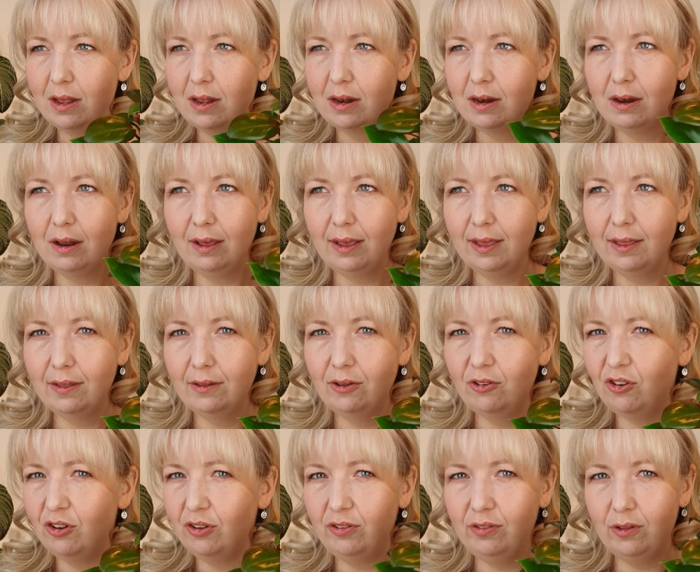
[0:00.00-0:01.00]
like
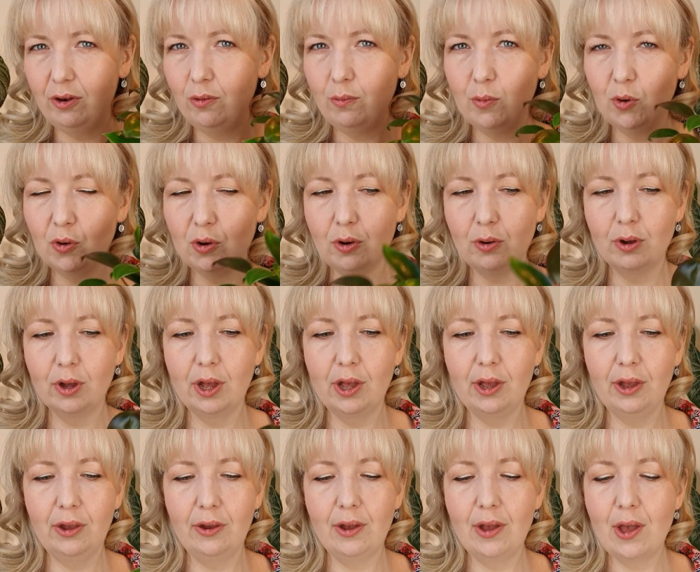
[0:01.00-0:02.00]
just the normal
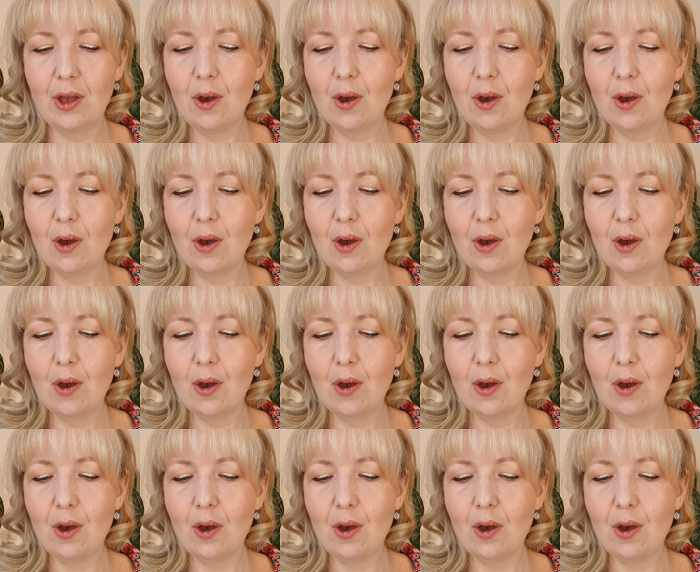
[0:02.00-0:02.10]
Congo,